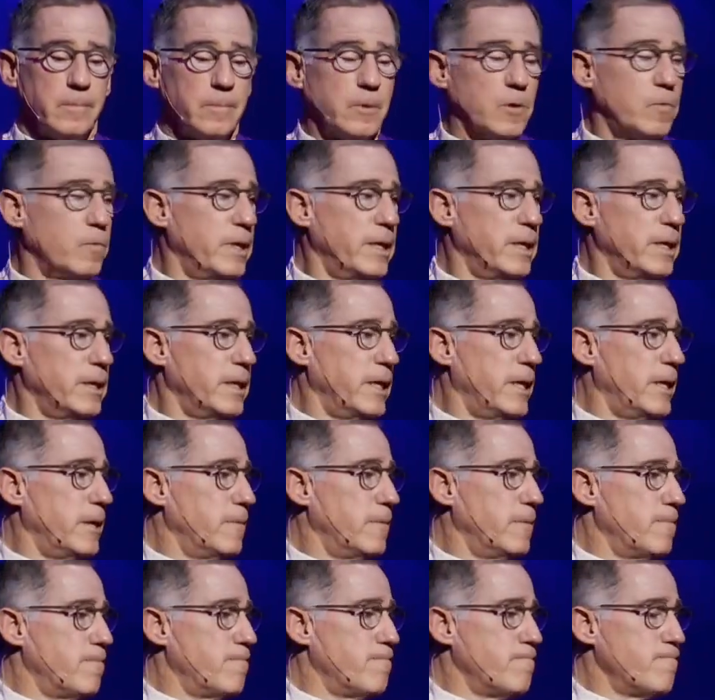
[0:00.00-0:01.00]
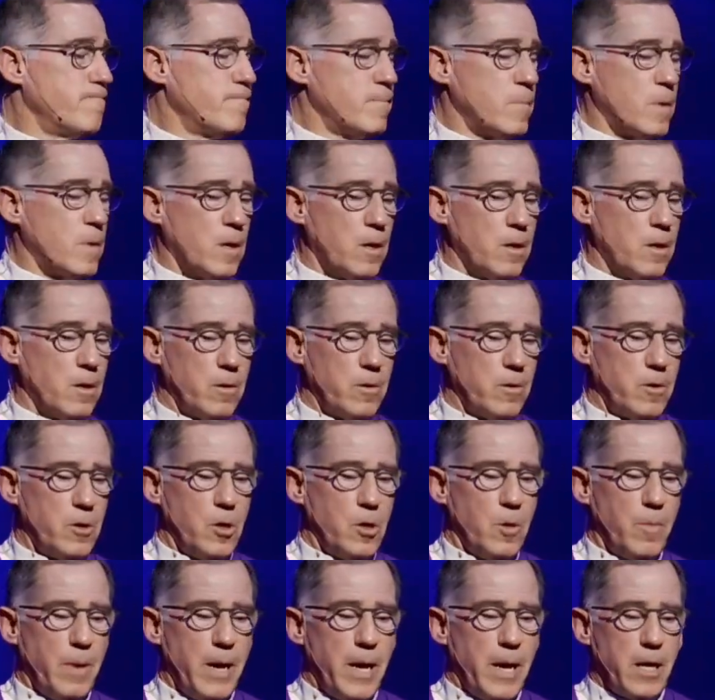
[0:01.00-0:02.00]
But really,
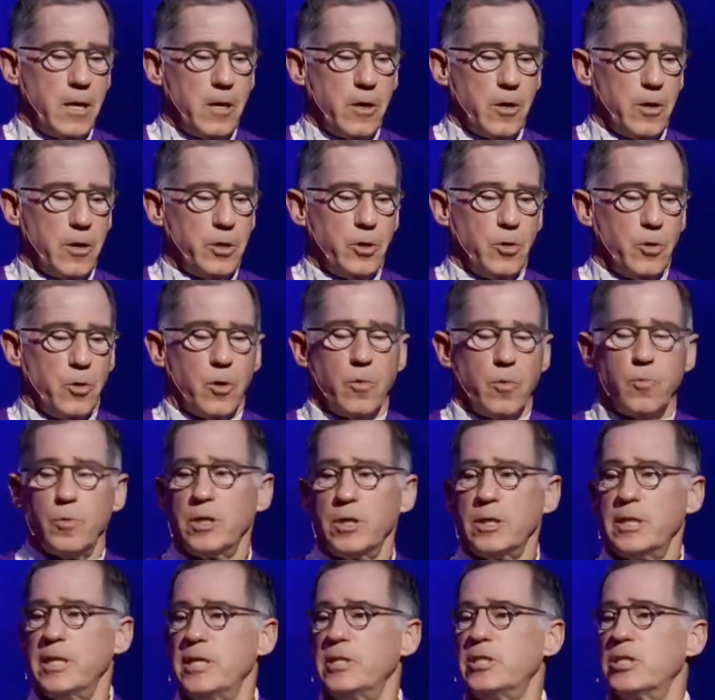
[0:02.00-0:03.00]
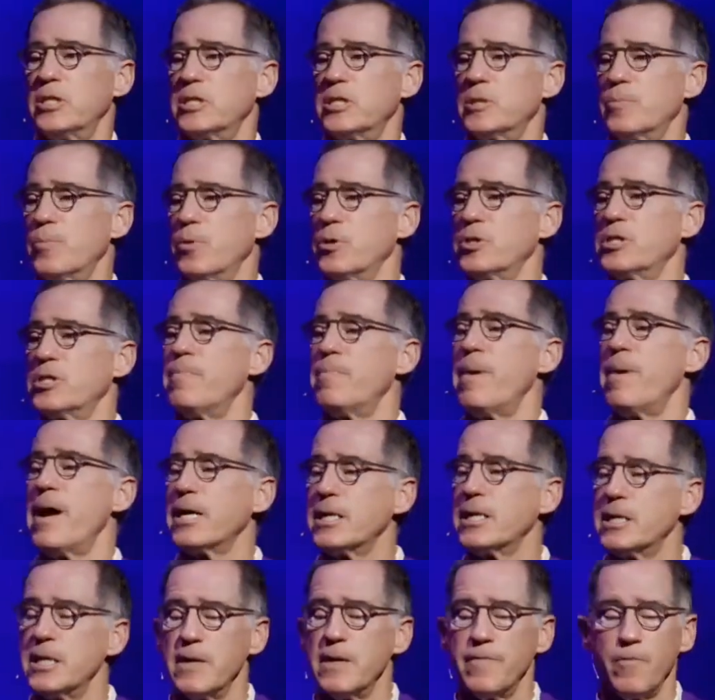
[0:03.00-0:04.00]
no matter your religious
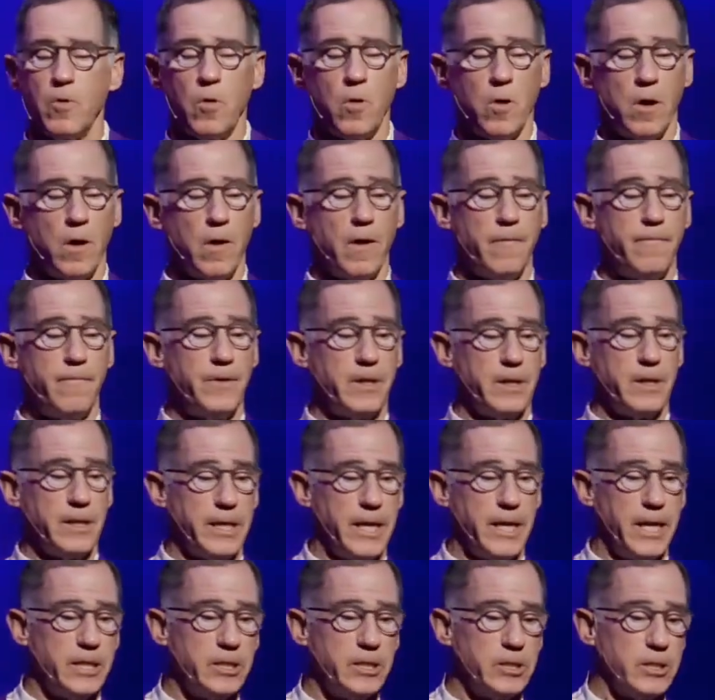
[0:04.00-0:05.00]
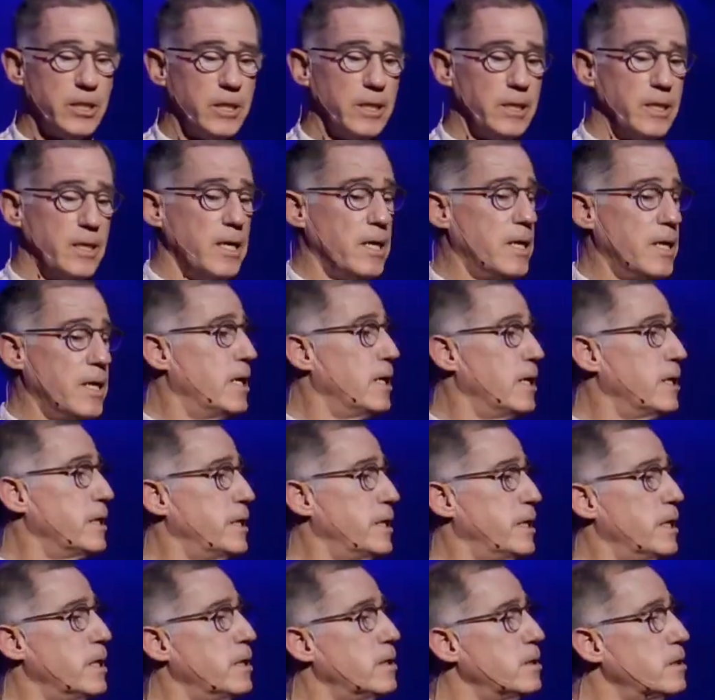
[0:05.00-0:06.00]
perspective or affiliation,
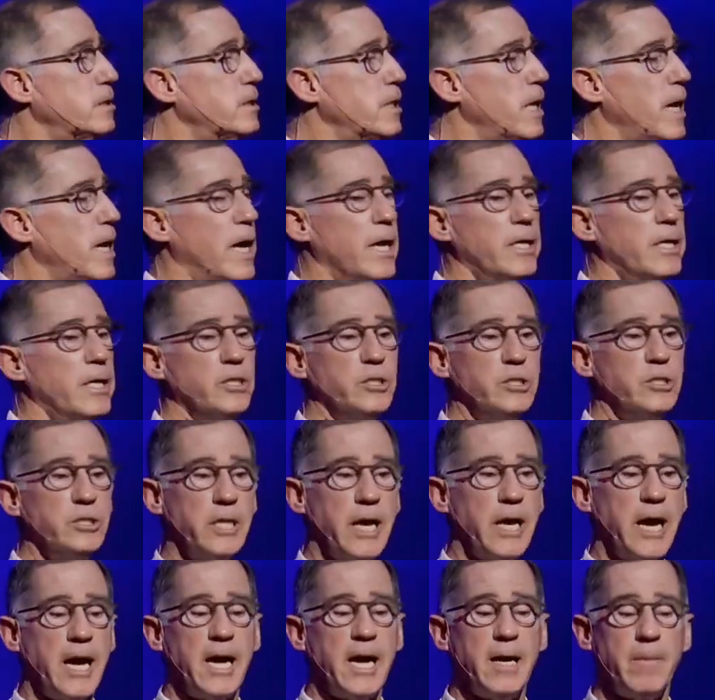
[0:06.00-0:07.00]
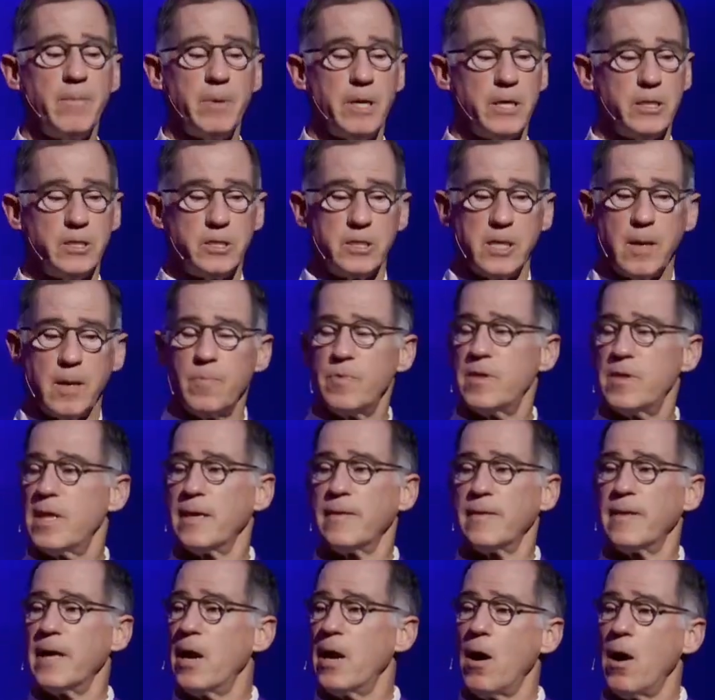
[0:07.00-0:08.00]
guilt and shame is
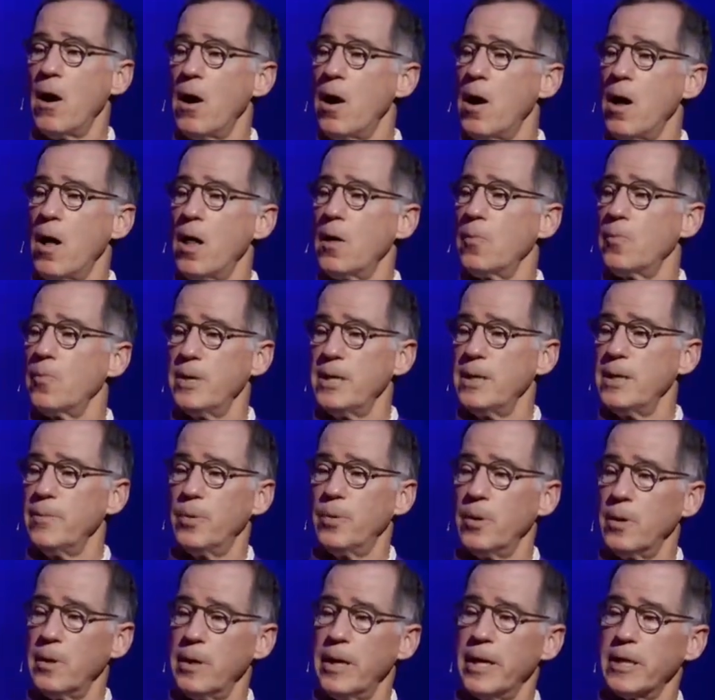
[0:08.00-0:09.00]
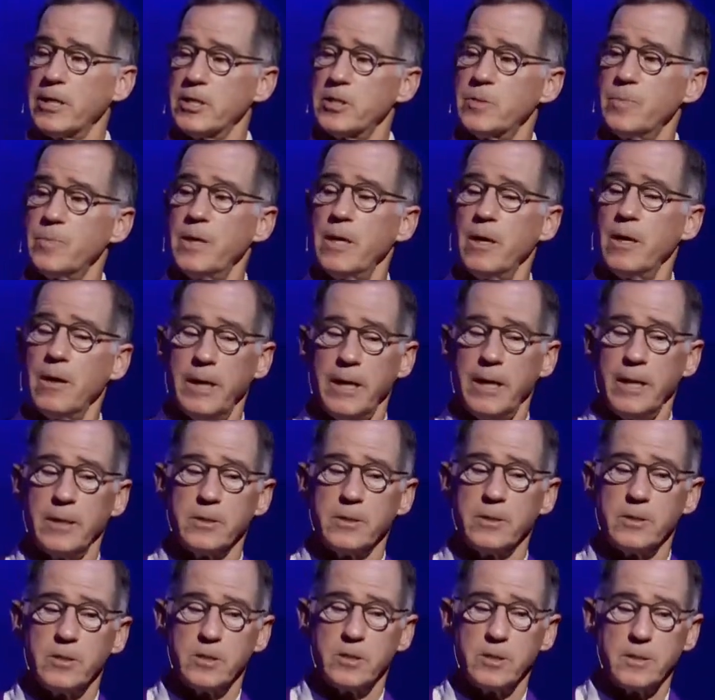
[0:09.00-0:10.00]
something that all people
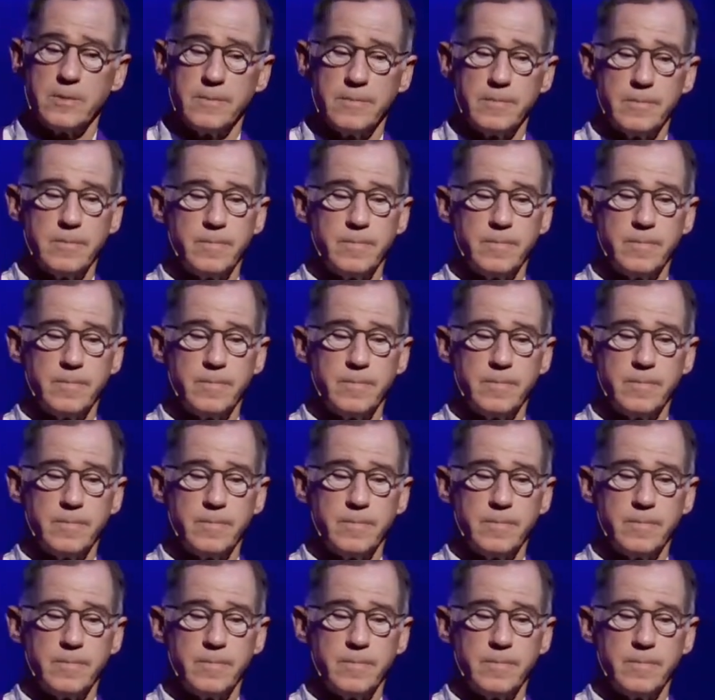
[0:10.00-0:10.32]
experience.